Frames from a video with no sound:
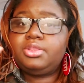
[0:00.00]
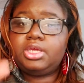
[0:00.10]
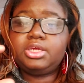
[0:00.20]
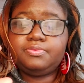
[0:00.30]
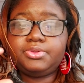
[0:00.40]

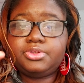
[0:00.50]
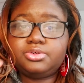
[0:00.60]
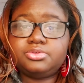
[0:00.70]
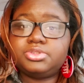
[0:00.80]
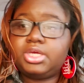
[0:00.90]
They give you
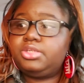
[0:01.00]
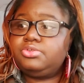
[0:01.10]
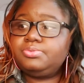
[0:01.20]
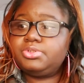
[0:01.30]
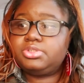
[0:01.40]
those, and
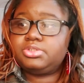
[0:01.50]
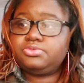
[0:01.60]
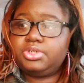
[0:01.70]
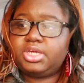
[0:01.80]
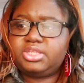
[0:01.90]
you're supposed to
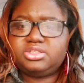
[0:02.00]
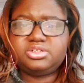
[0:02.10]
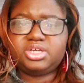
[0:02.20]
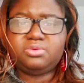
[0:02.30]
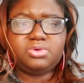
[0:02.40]
drink, I think
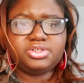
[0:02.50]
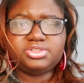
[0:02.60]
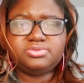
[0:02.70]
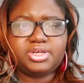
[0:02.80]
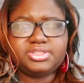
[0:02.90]
they're like 1 or
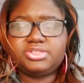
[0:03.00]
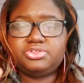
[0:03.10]
2 ounces.